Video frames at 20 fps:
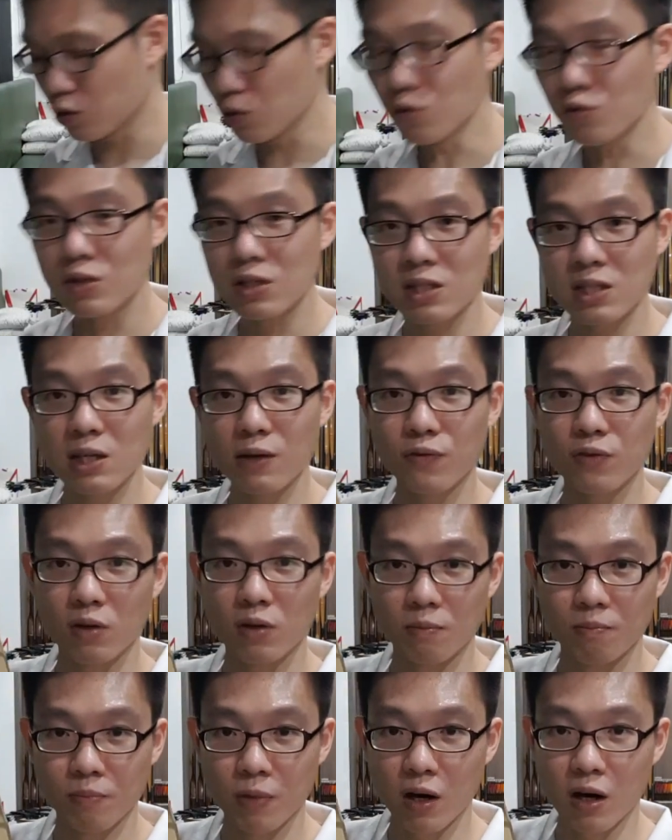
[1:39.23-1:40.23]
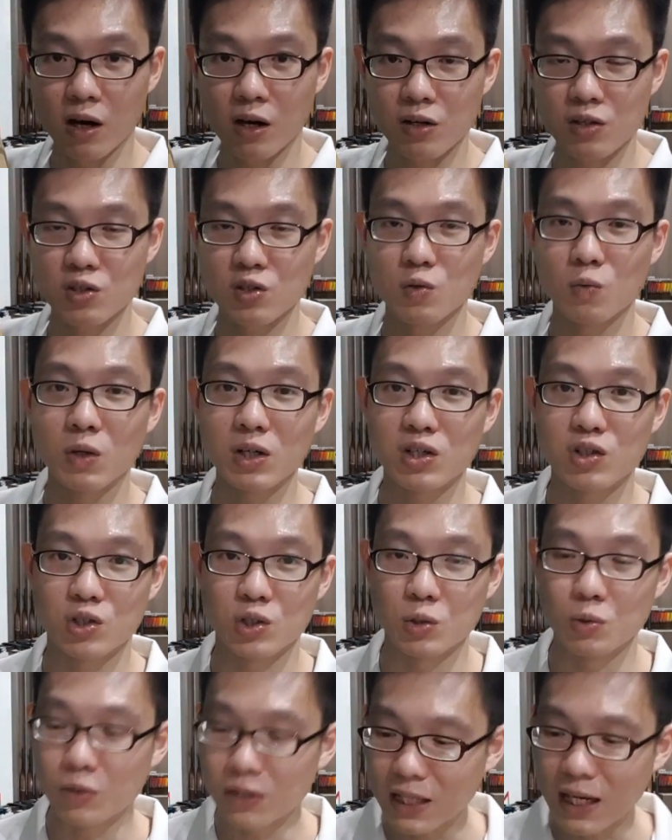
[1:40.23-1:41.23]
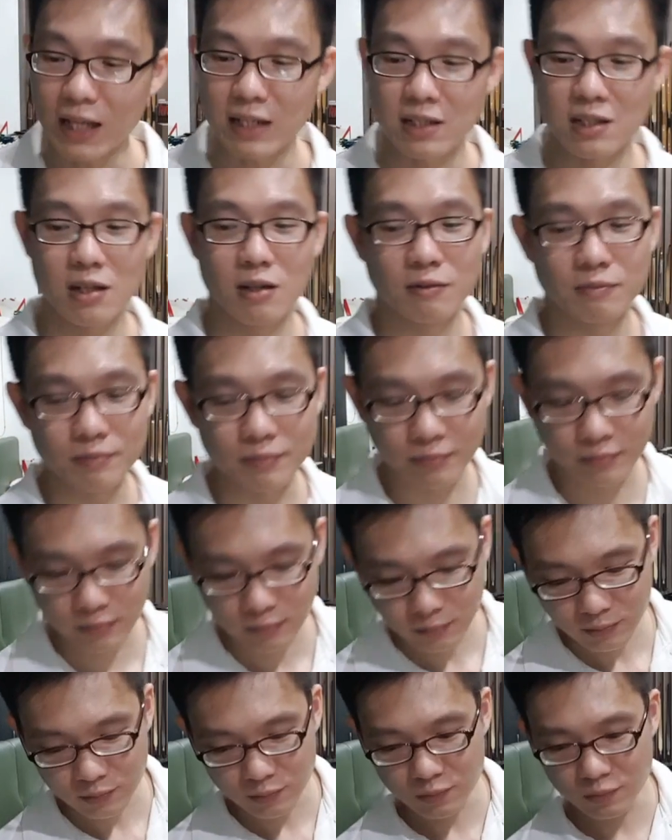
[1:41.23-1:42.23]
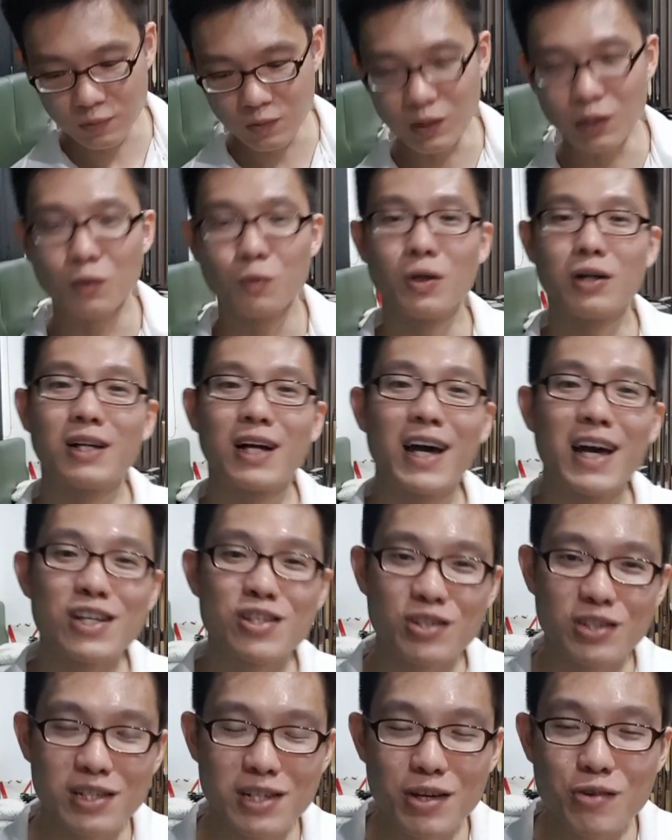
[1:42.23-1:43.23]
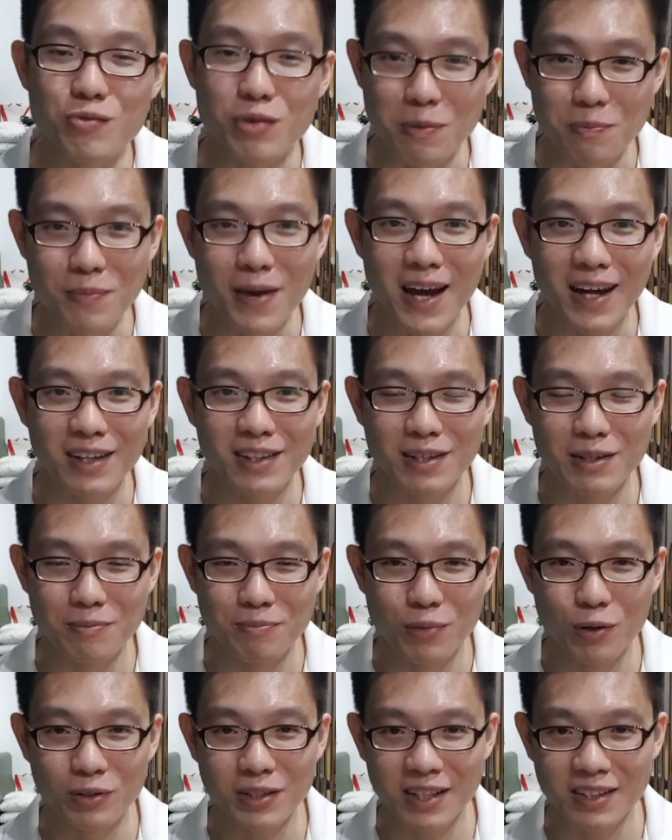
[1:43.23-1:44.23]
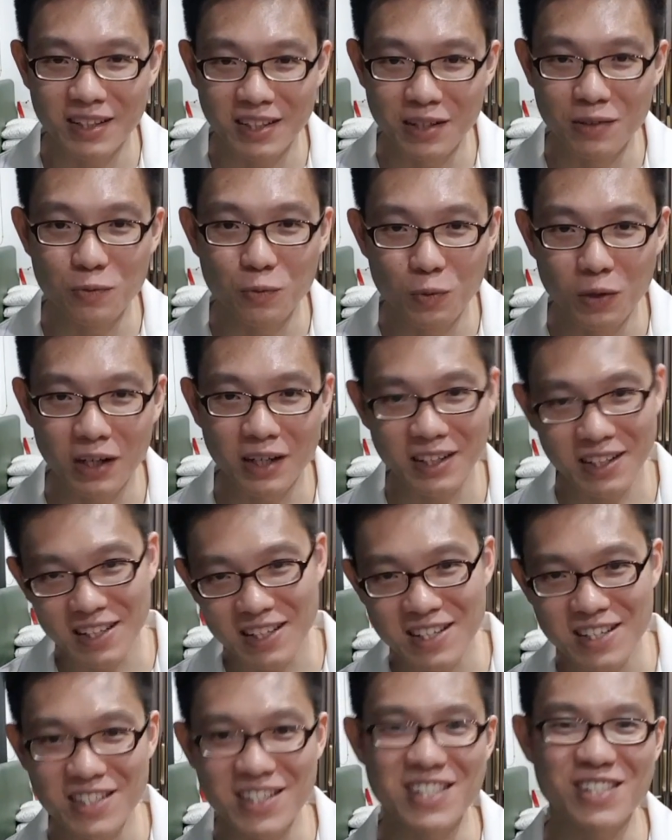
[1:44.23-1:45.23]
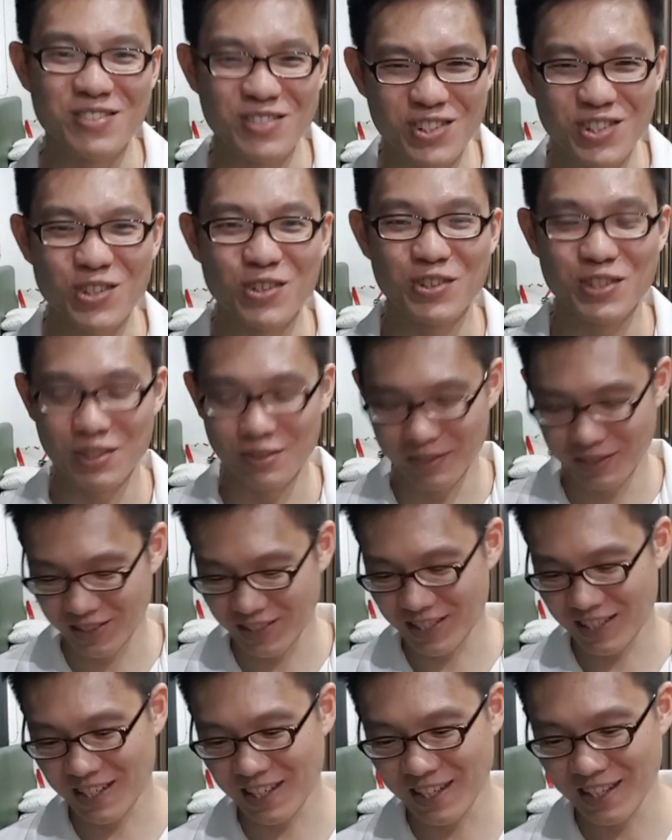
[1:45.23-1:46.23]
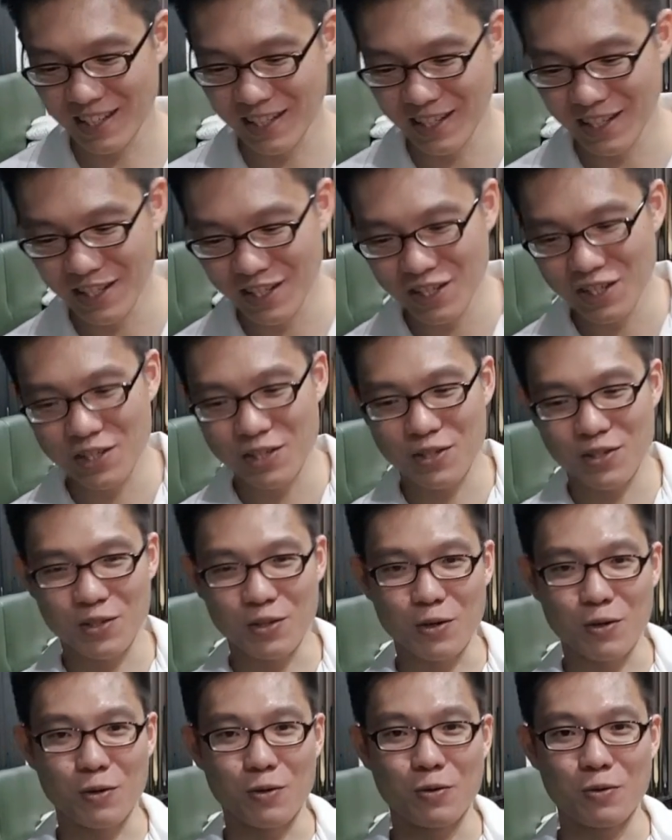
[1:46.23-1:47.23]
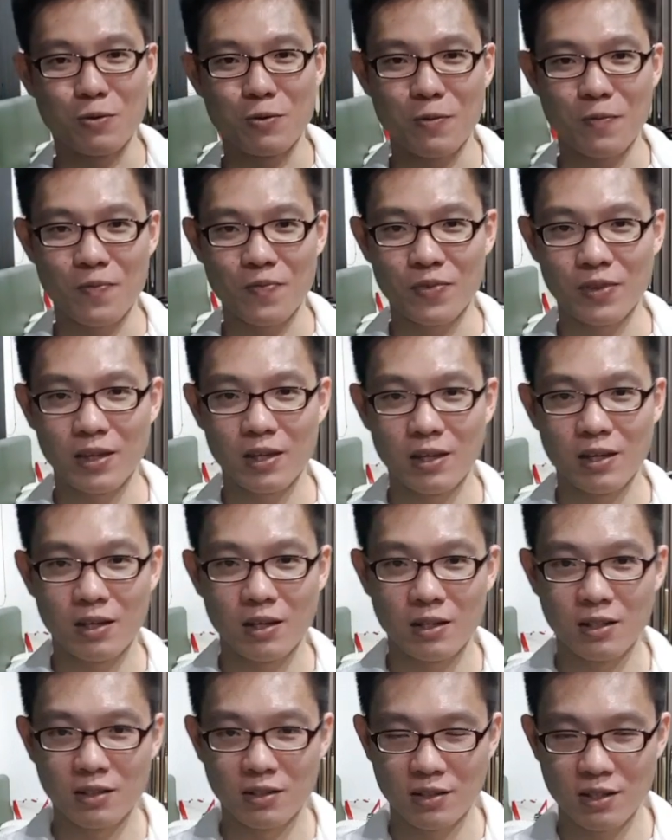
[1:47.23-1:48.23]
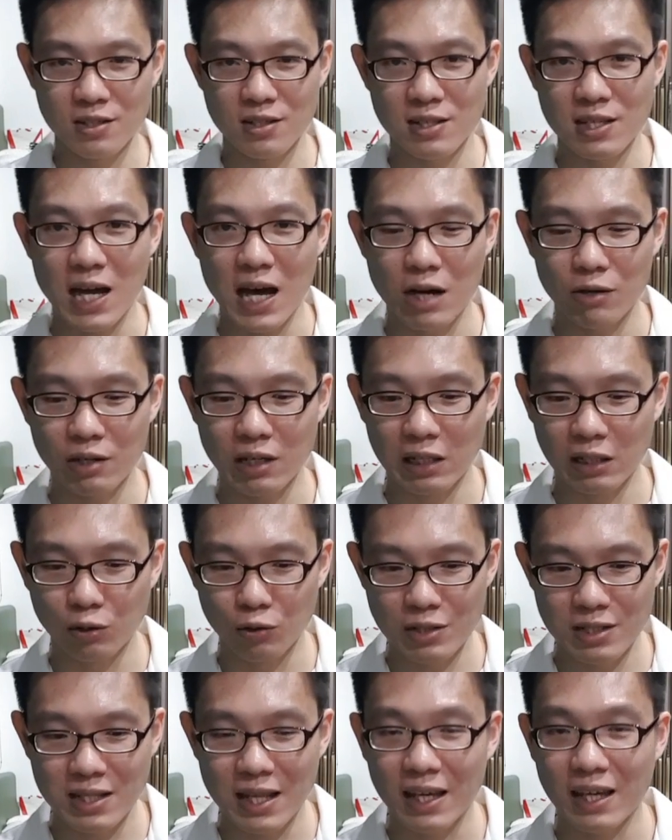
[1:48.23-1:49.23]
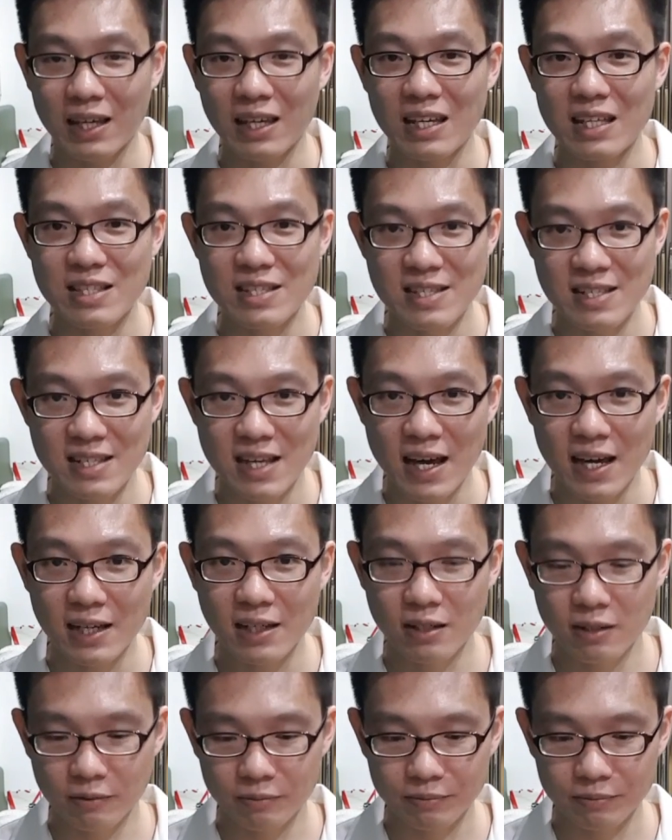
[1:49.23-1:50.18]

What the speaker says: you receive your box, what do you get? Well, I actually repacked the bowl that didn't work just to show you. So this is how it looks like inside.